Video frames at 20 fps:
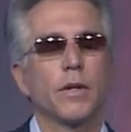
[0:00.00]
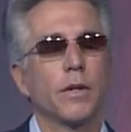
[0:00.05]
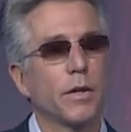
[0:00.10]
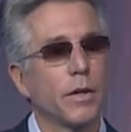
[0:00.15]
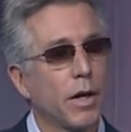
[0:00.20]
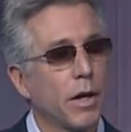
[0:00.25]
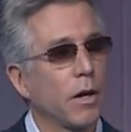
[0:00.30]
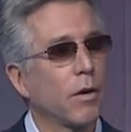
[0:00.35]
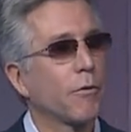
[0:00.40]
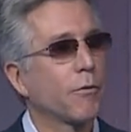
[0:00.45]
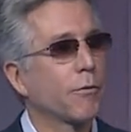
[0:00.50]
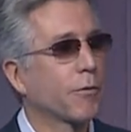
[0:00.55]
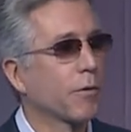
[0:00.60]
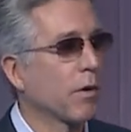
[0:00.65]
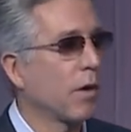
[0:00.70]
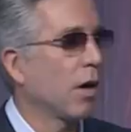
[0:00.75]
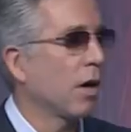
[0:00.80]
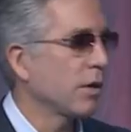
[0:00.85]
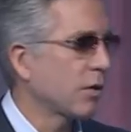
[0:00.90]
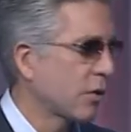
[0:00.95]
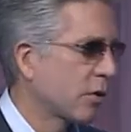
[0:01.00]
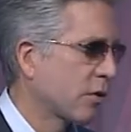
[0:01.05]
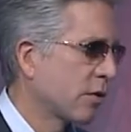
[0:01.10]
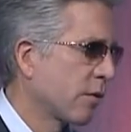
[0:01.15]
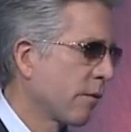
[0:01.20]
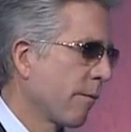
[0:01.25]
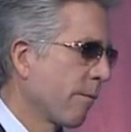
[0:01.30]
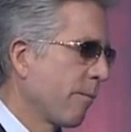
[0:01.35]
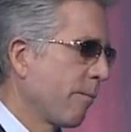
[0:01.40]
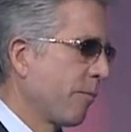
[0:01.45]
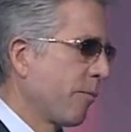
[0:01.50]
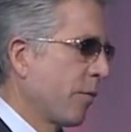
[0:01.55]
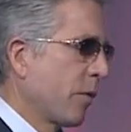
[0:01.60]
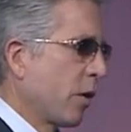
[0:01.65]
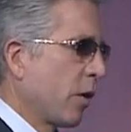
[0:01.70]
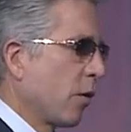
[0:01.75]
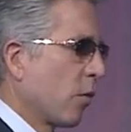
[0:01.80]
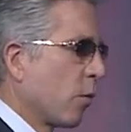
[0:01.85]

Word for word: Now, for us, it